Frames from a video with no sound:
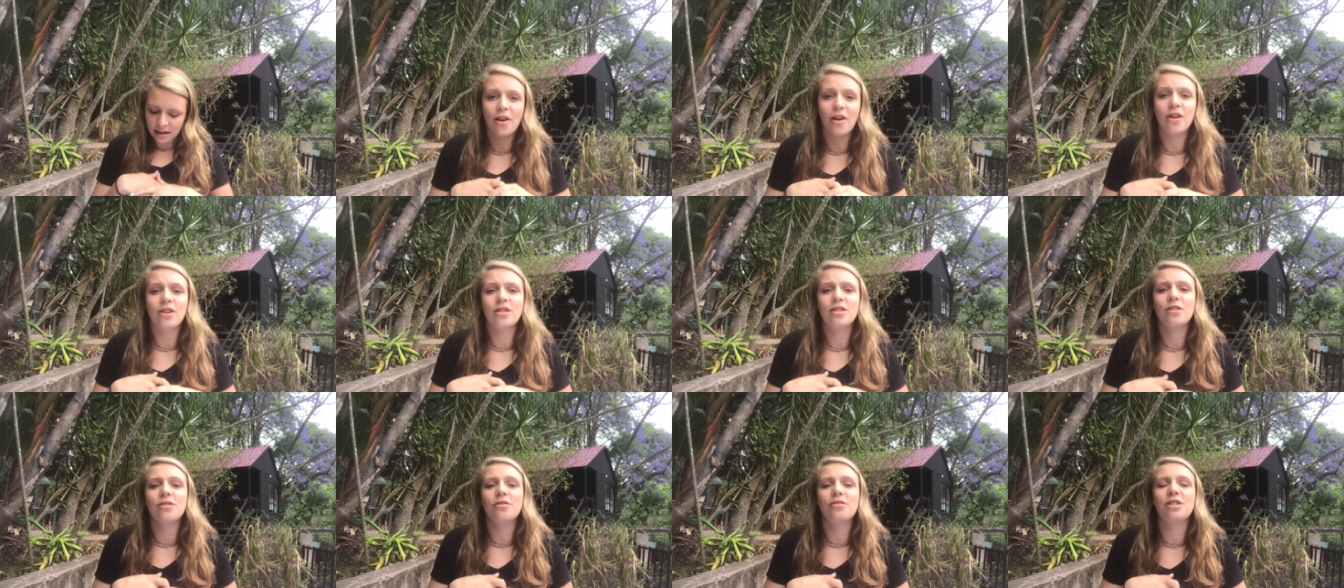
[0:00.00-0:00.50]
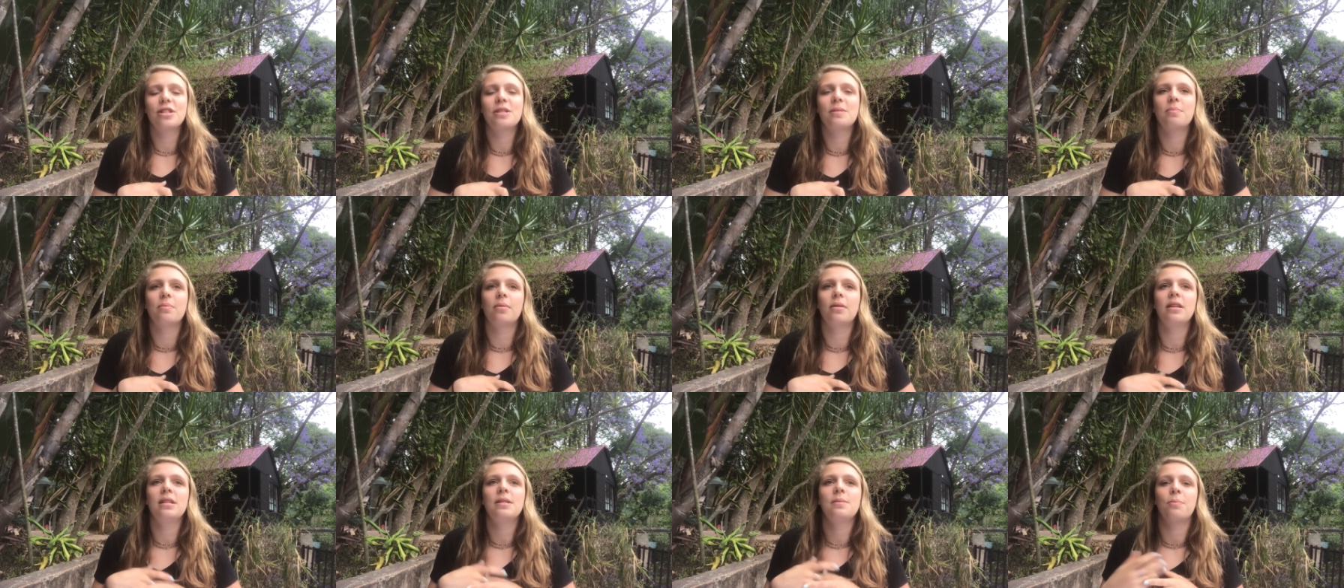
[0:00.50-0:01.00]
also
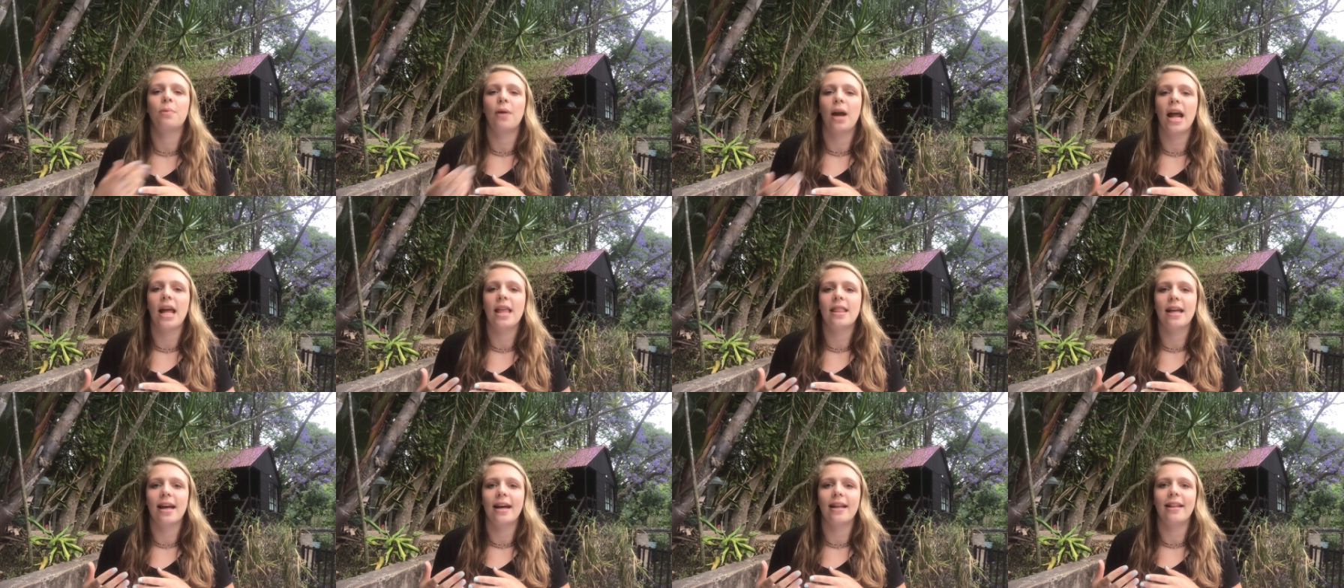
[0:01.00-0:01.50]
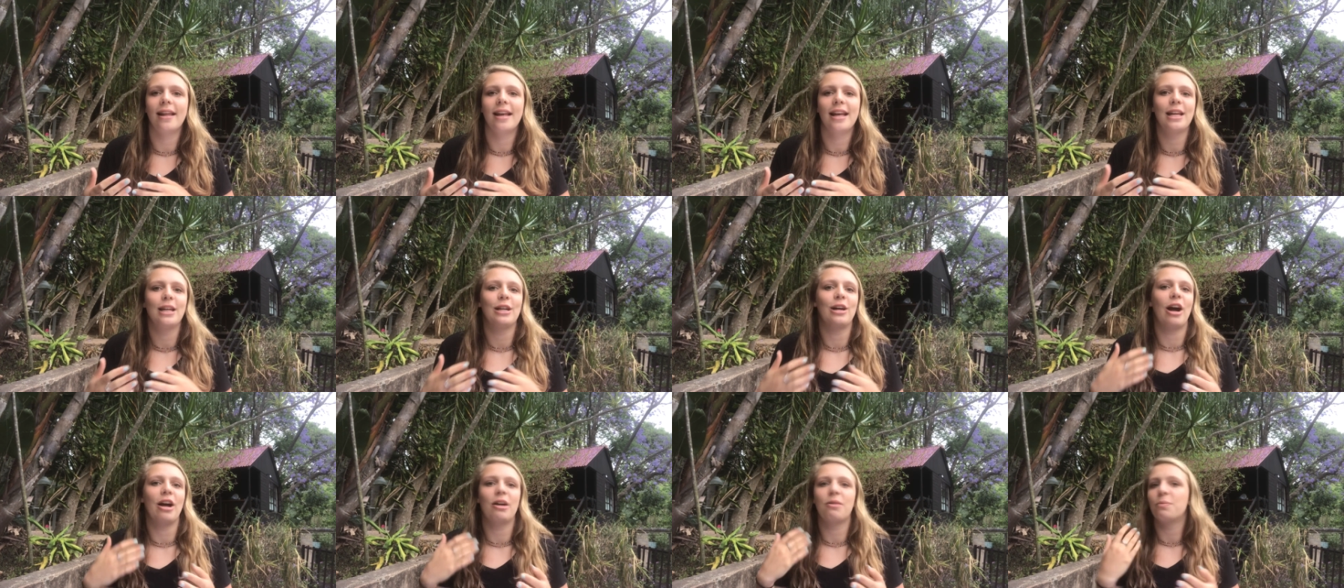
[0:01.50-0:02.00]
just please pray that like
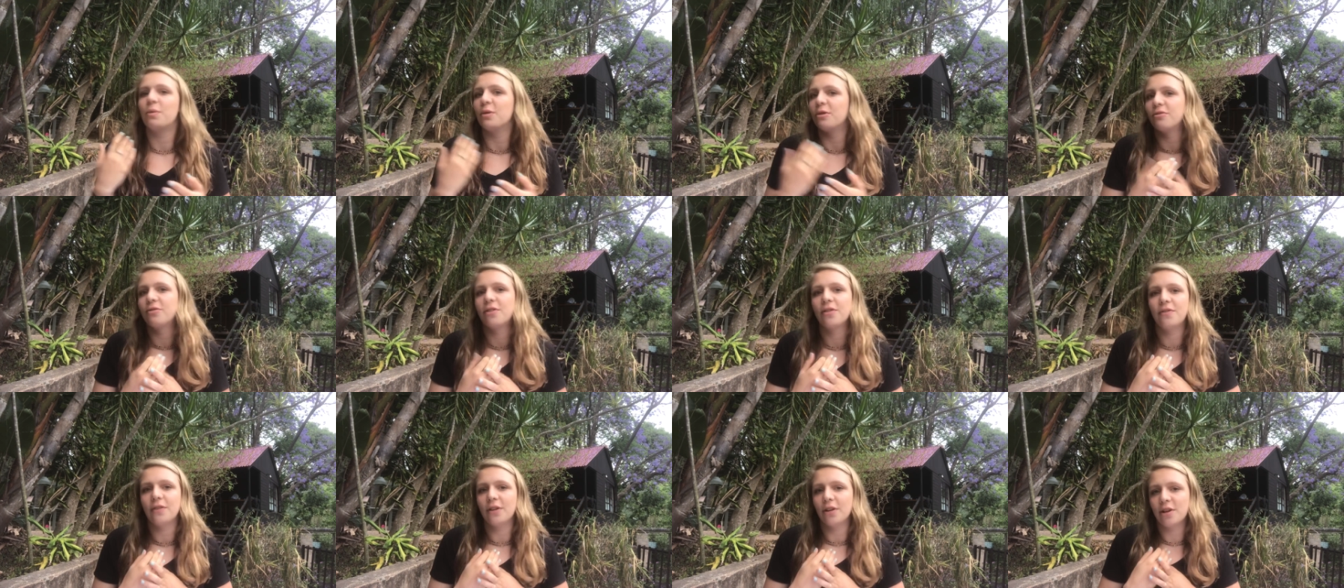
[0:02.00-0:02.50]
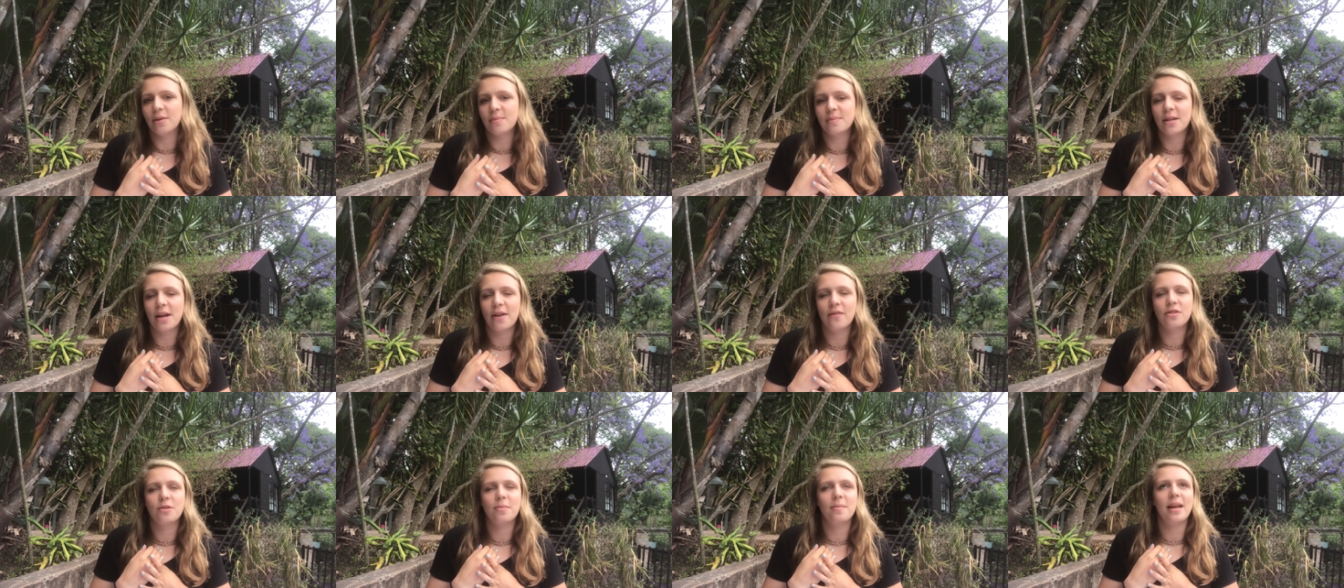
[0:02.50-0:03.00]
God would reveal
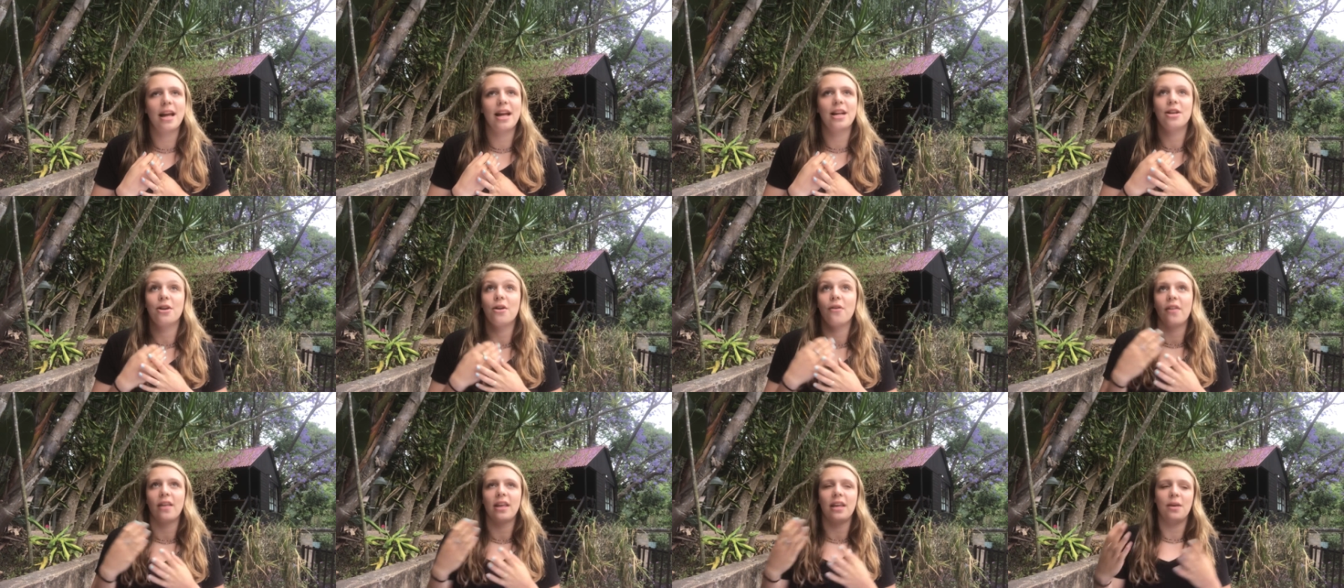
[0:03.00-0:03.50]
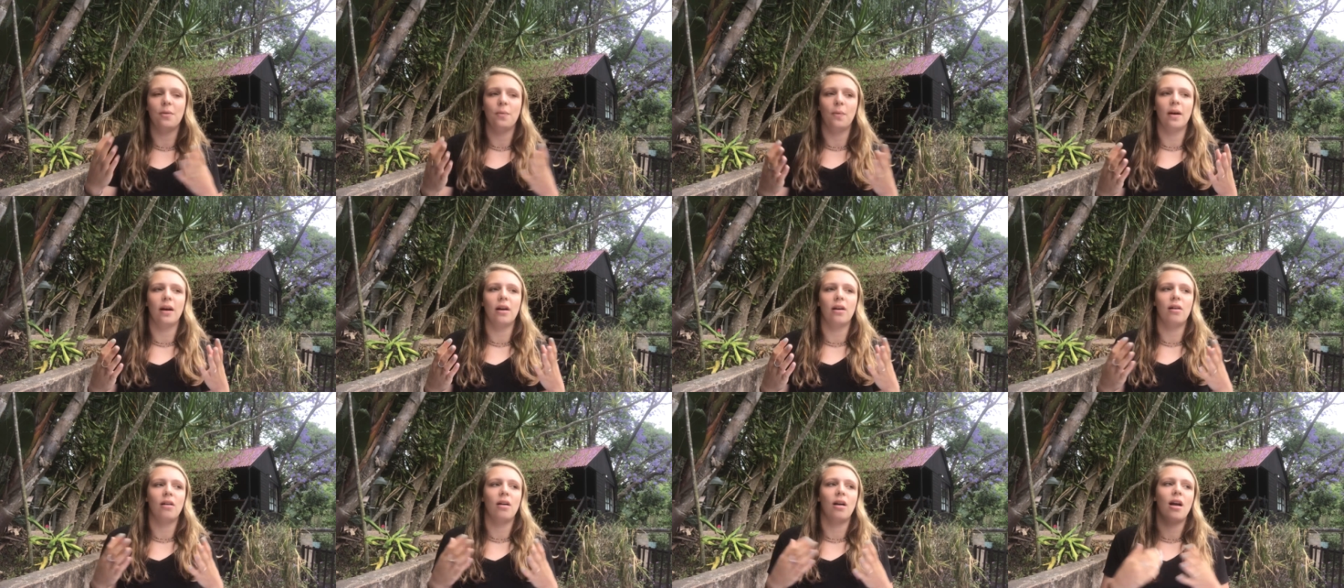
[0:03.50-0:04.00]
himself to me. I know that he
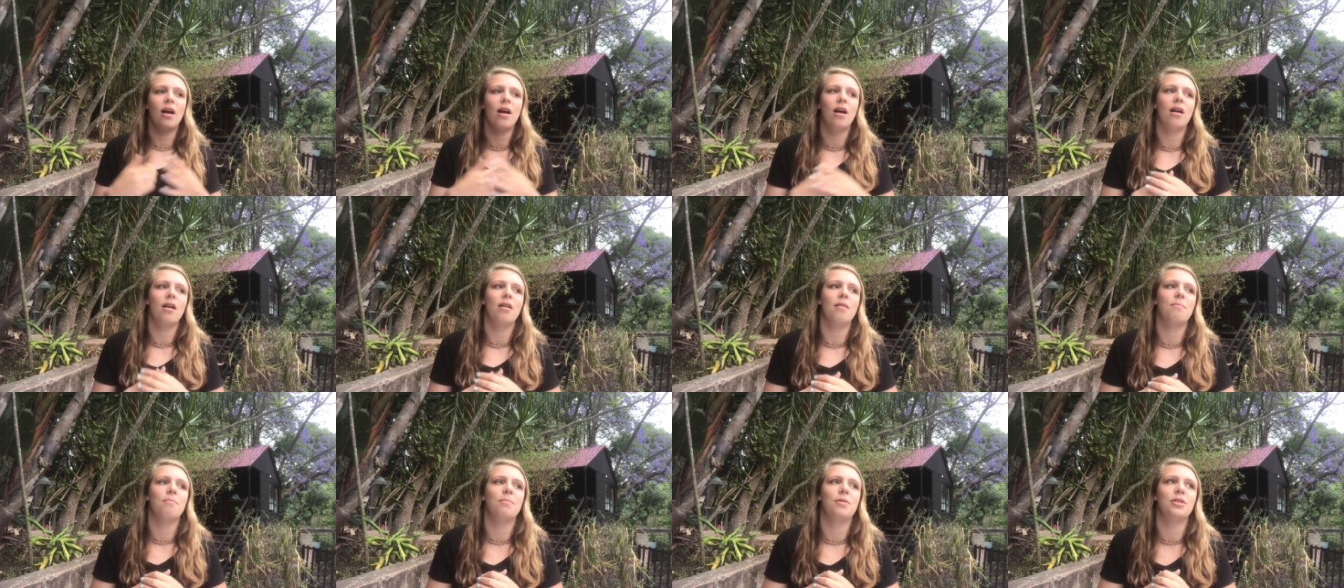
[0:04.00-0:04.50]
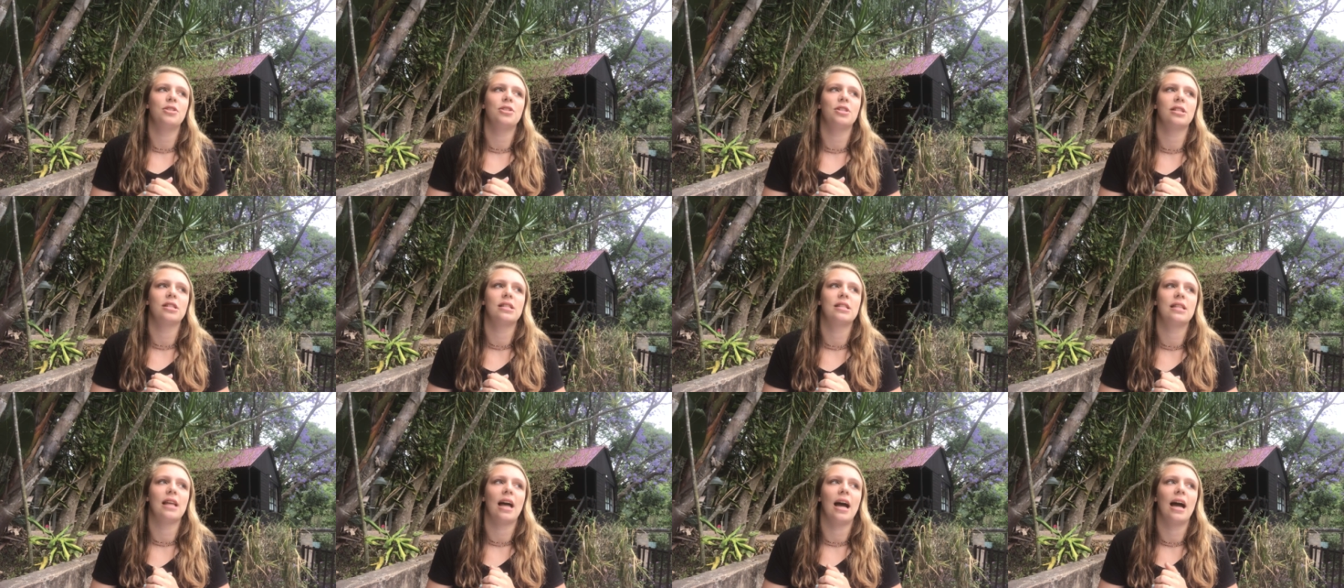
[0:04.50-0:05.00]
will, um, but
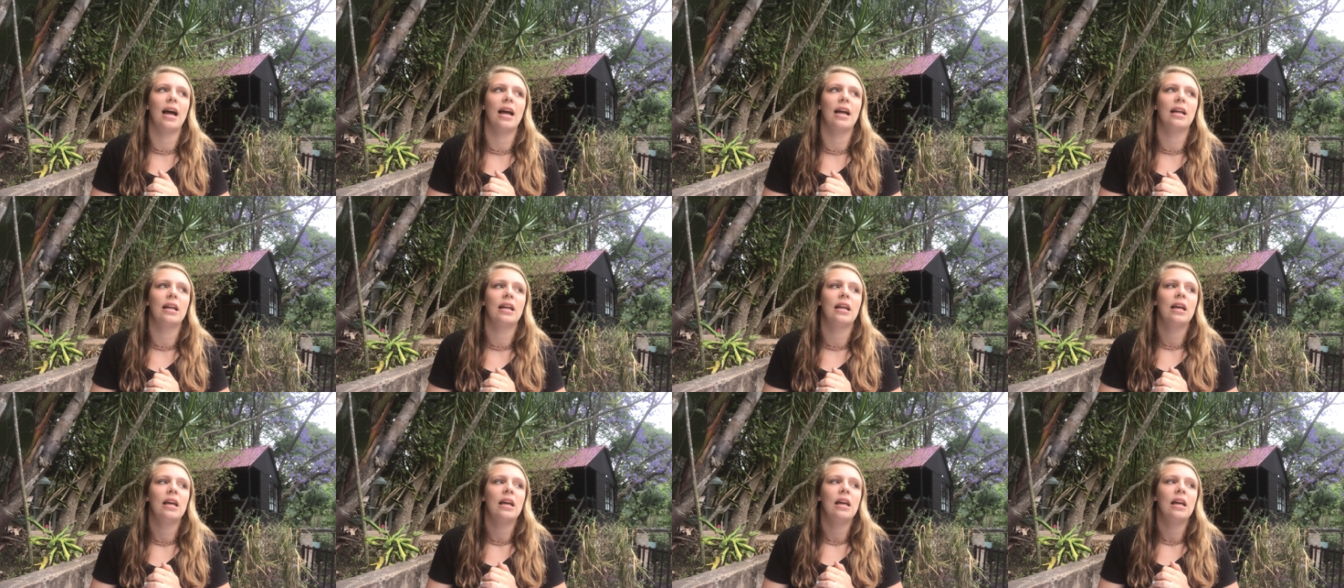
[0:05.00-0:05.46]
just that